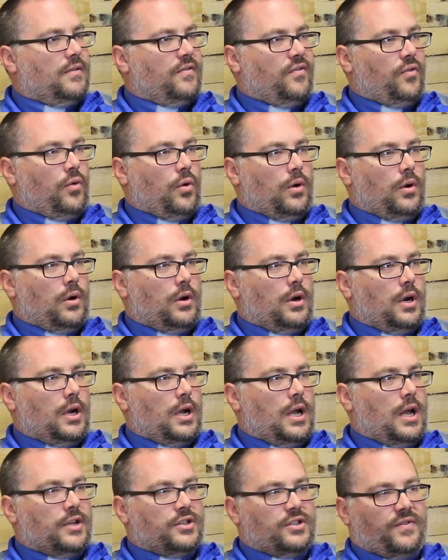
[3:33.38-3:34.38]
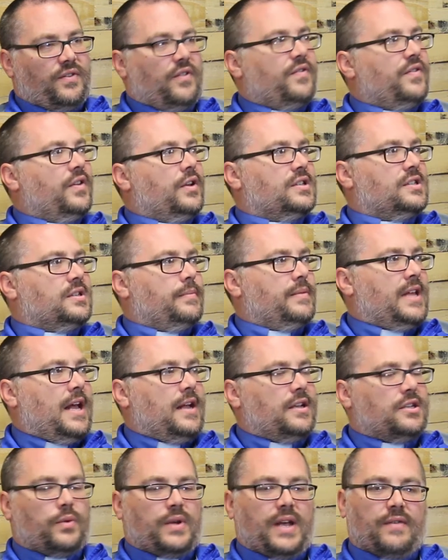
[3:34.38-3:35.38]
to fulfill some of
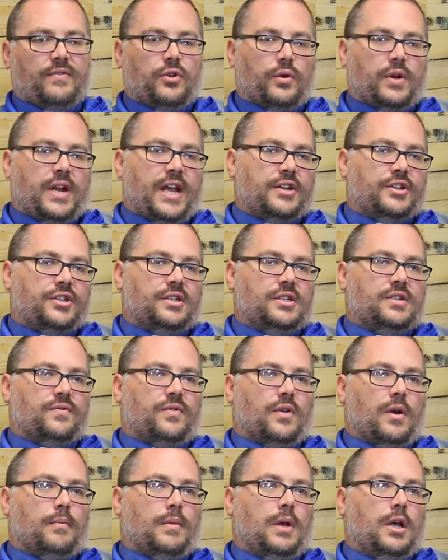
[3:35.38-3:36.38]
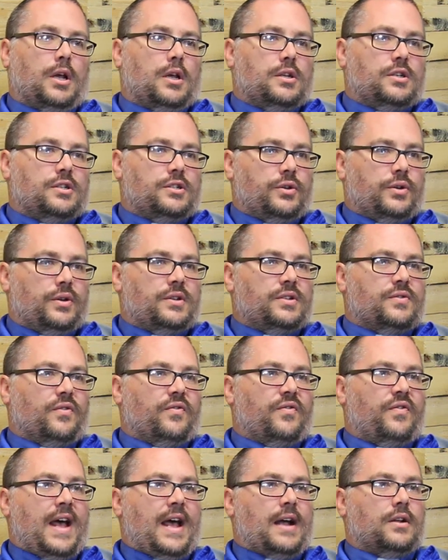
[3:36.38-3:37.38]
that. So we have donations from students,
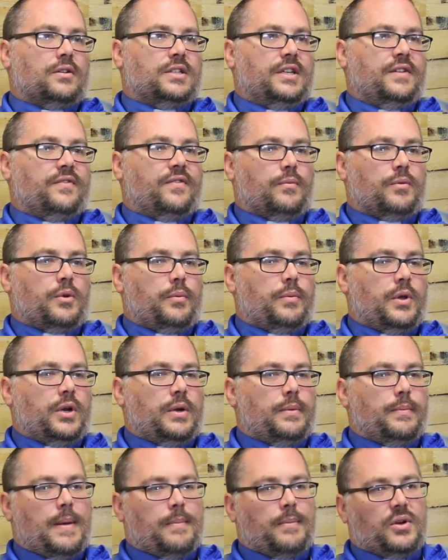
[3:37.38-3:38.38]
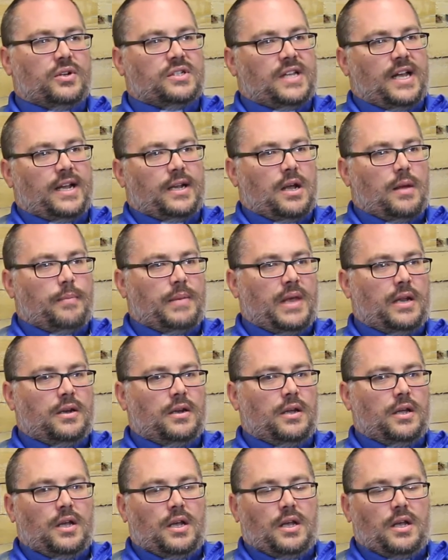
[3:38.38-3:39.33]
from faculty, from community members that come in.